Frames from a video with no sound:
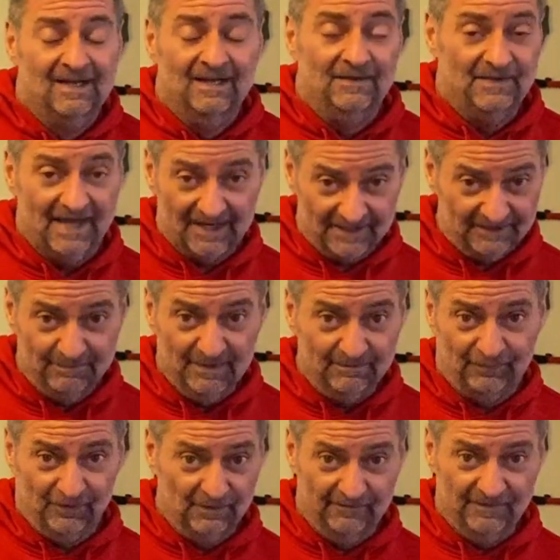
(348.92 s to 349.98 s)
That has been
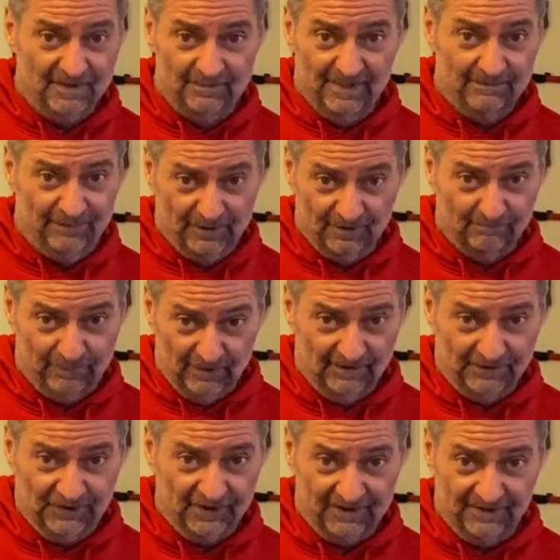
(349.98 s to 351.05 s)
proven to be pure
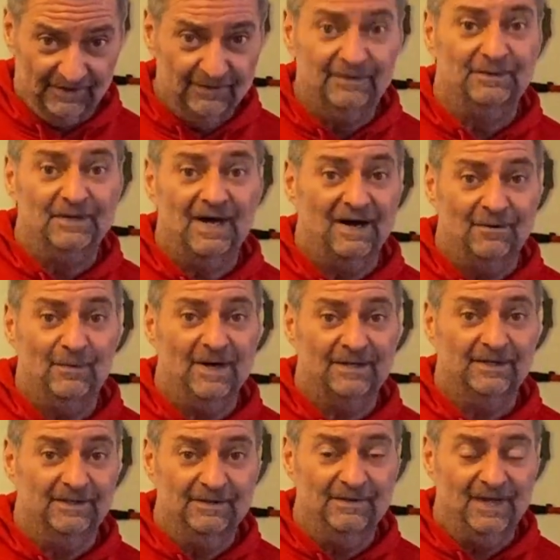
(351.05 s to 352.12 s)
bullshit. You do not want
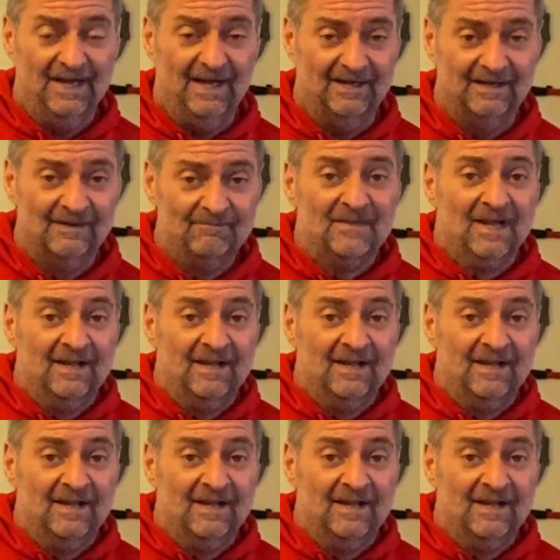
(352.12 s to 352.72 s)
to do that.